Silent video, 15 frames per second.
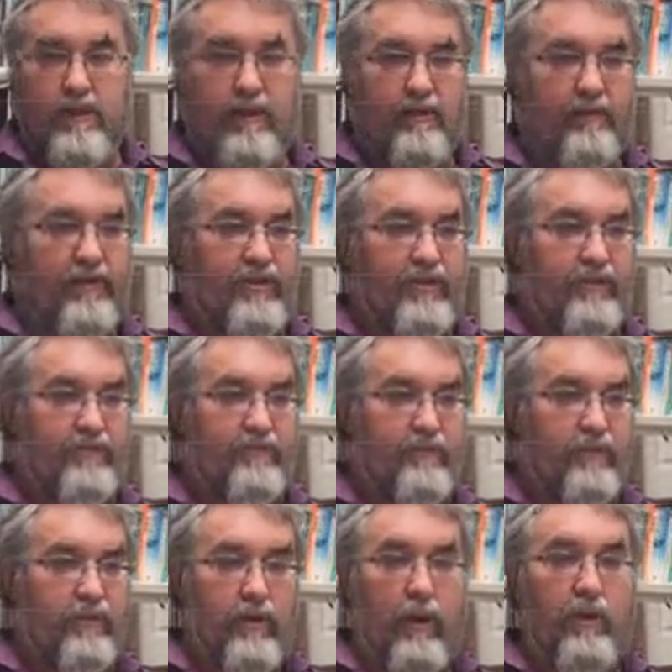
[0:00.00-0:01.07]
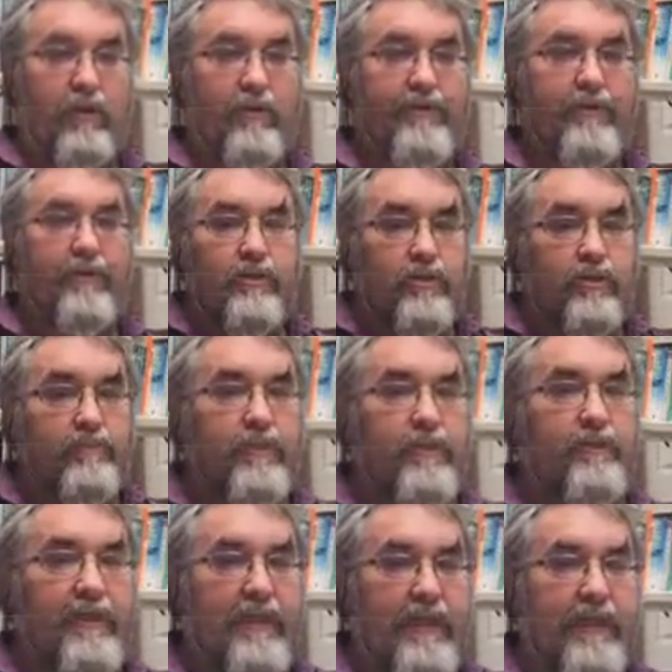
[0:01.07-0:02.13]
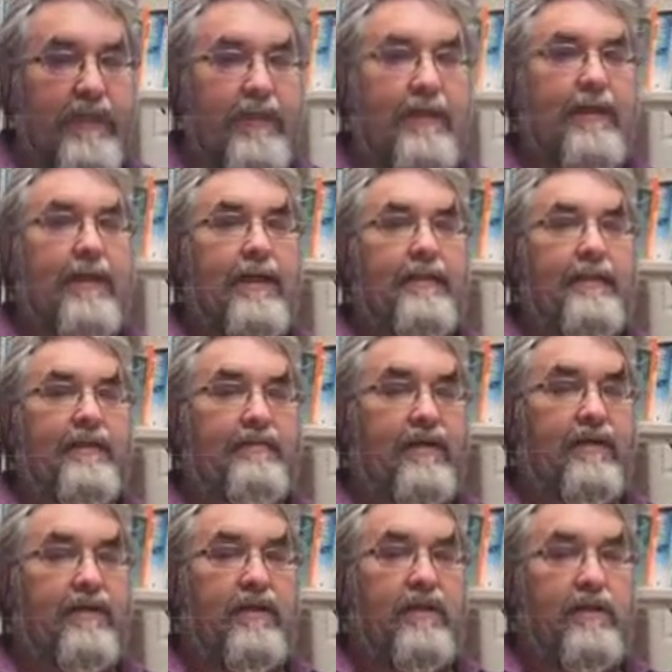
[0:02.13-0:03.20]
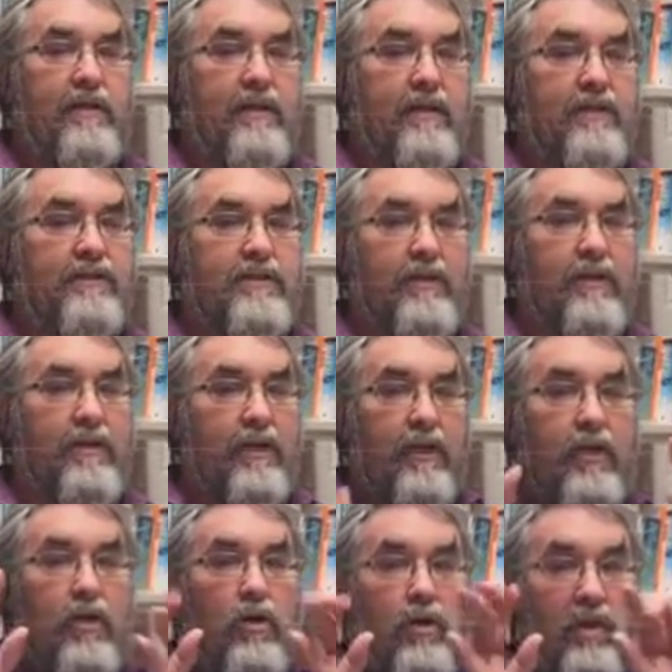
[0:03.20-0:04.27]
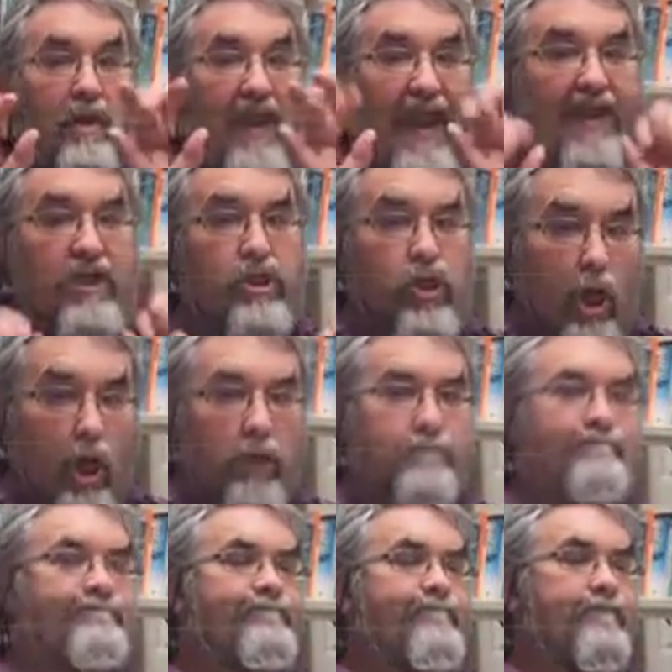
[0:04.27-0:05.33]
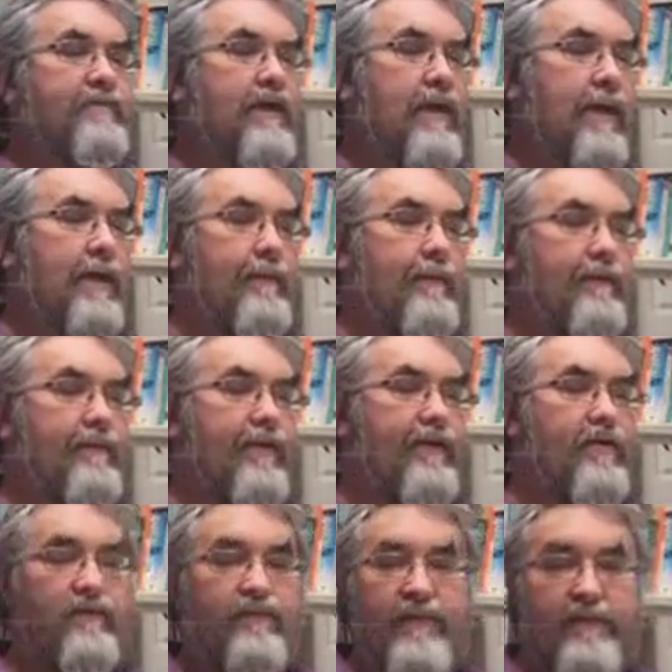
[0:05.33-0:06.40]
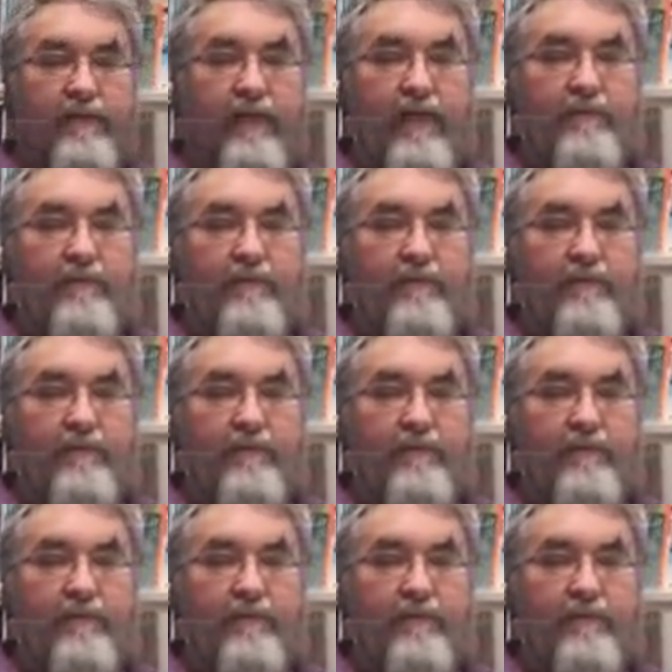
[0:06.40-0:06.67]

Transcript: which is longer than it should be really, and it's about the longest lecture that hopefully you'll get